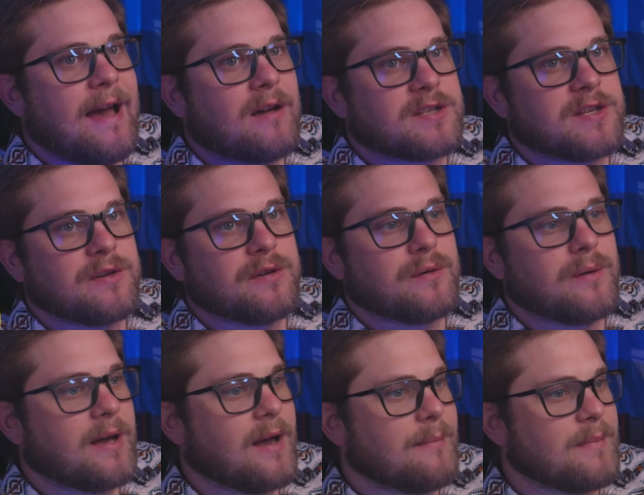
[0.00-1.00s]
two.
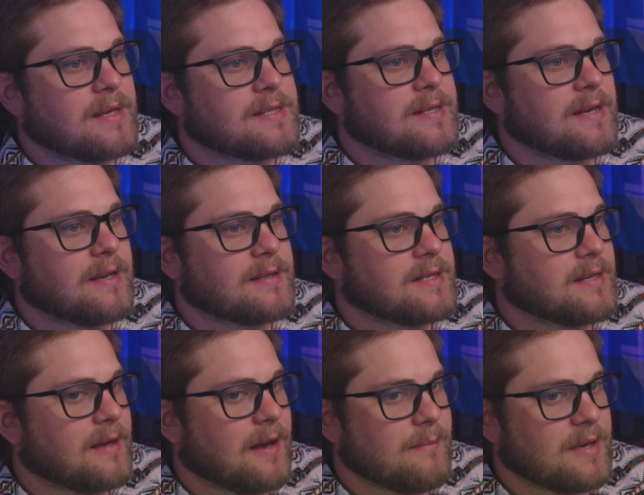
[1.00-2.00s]
I miss it.
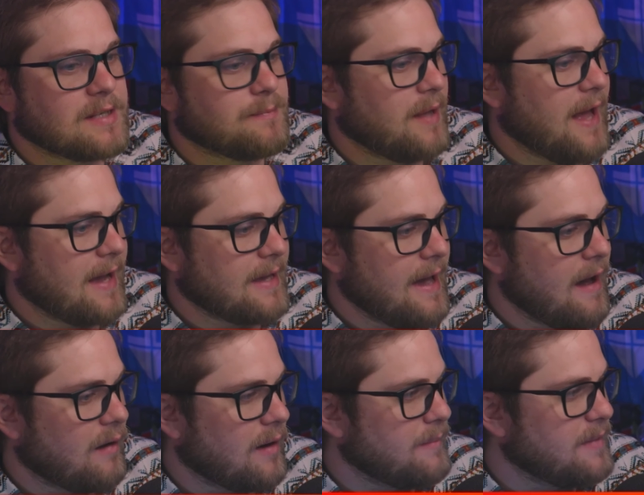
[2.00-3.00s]
I miss
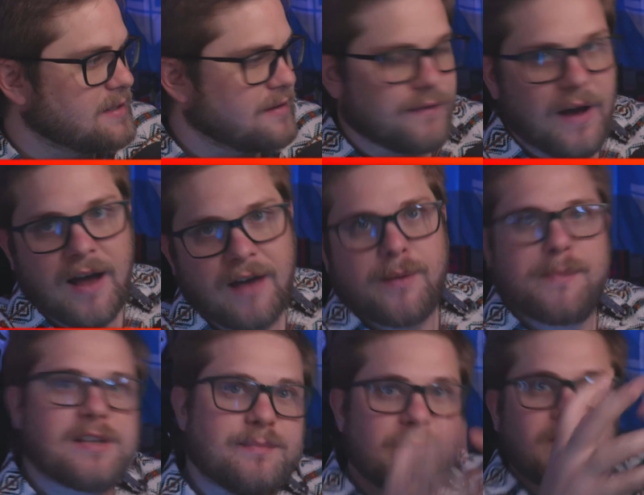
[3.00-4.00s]
Blackout. I miss the vibe. I
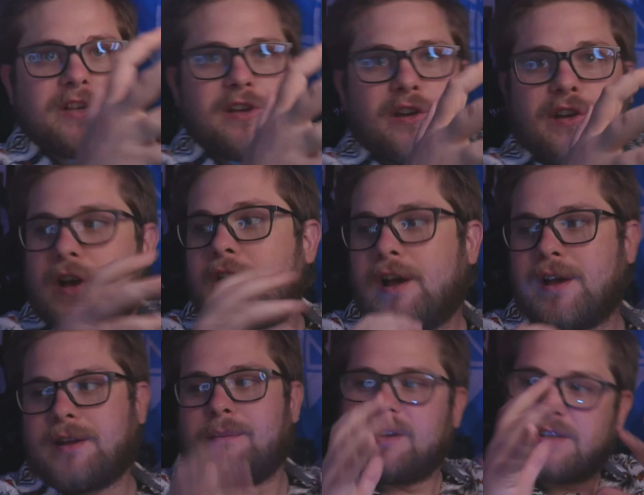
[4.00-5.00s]
miss building your
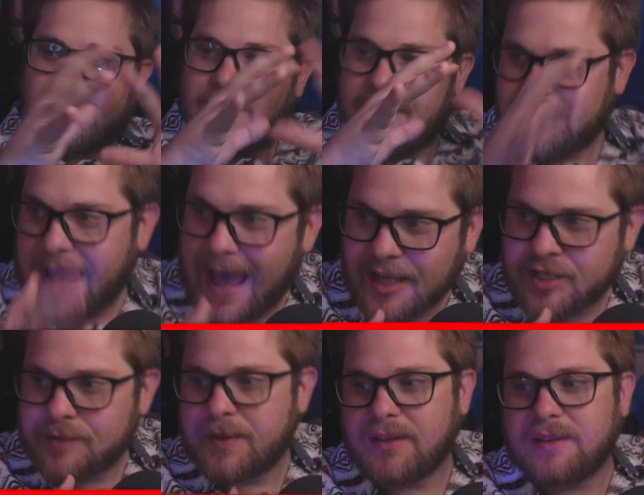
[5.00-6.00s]
gun. I miss the
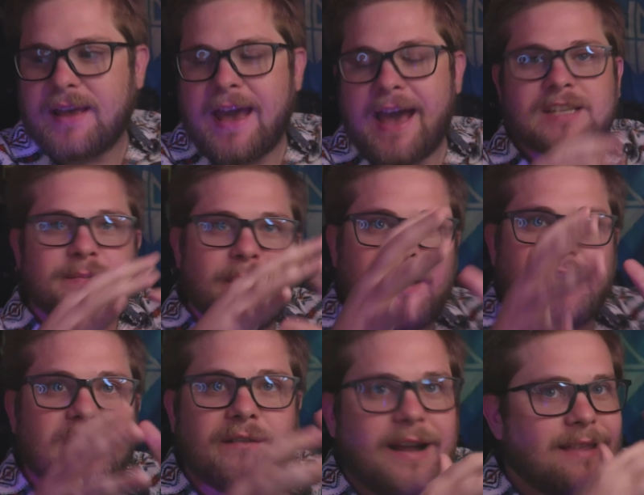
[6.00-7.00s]
attachment aspect
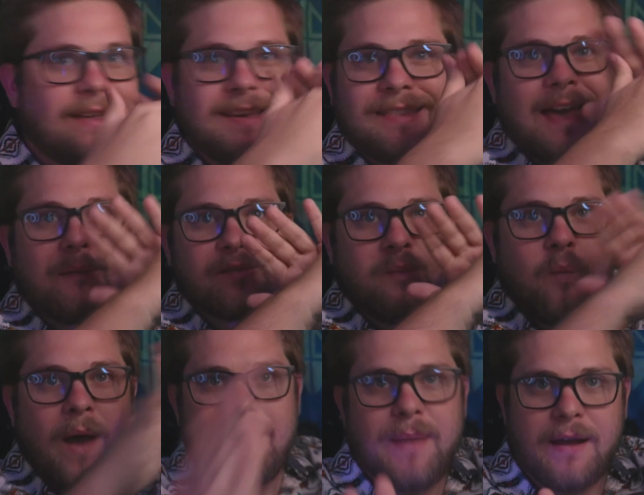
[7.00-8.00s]
of it. I think that was
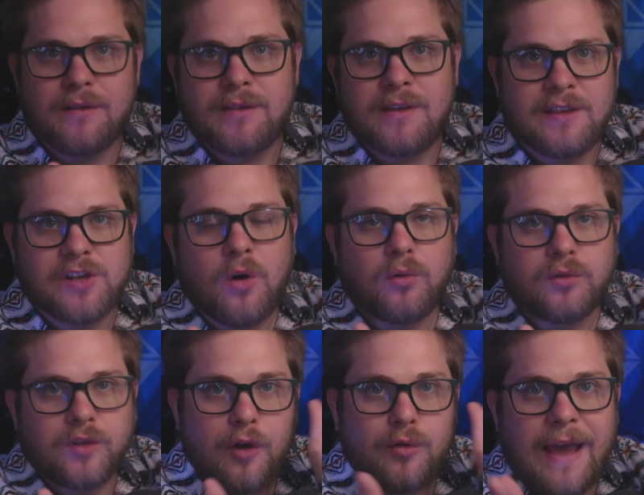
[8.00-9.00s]
way better than this whole
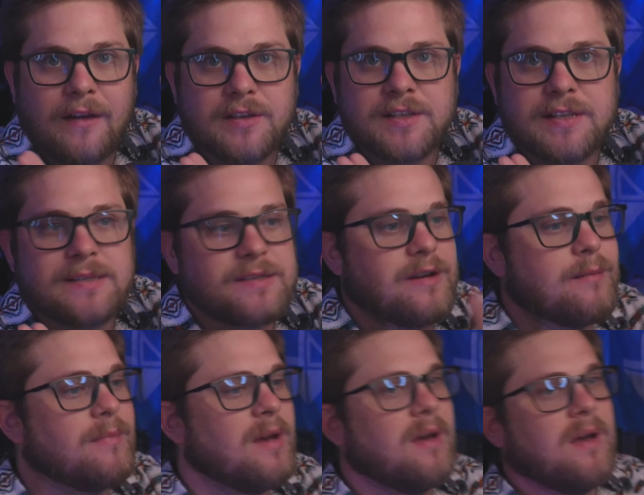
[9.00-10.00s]
loadout
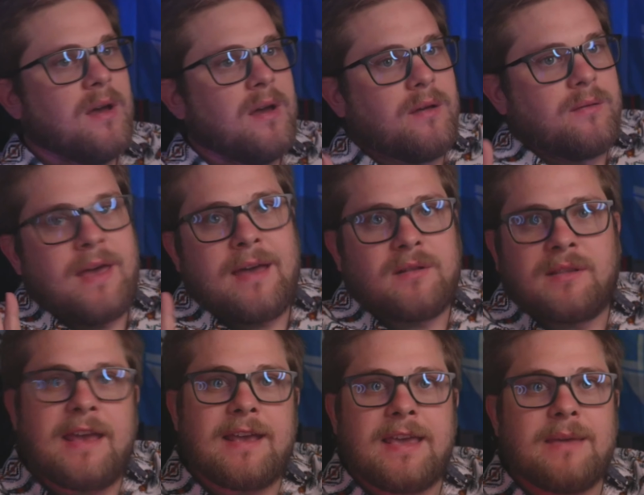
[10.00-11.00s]
system that
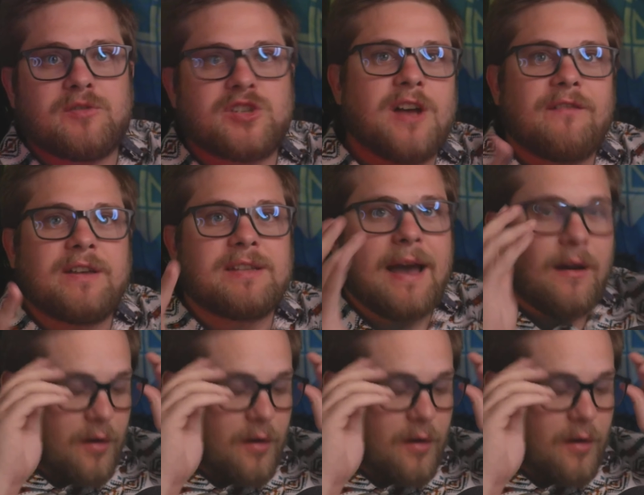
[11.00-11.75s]
they keep shoving down our